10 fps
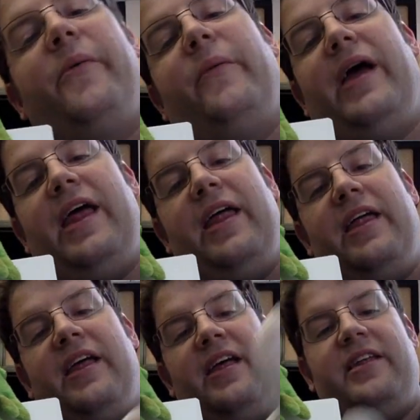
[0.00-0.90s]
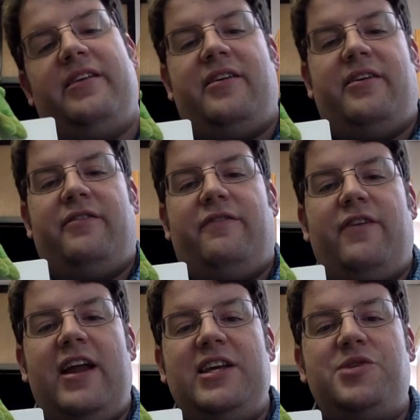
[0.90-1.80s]
when
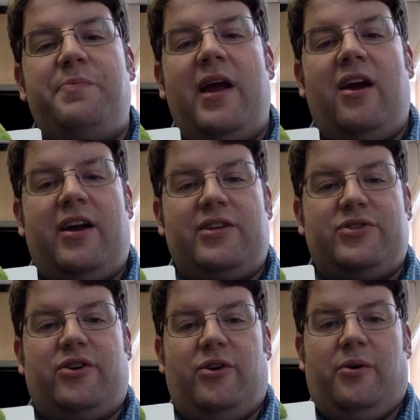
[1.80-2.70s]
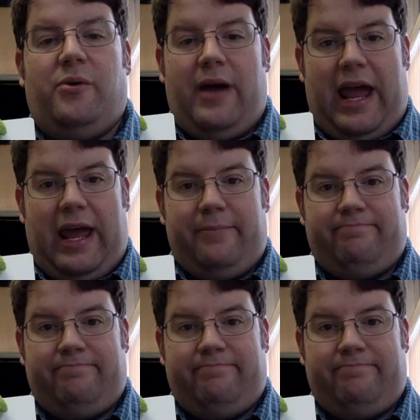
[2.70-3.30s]
Freddy's parents go away,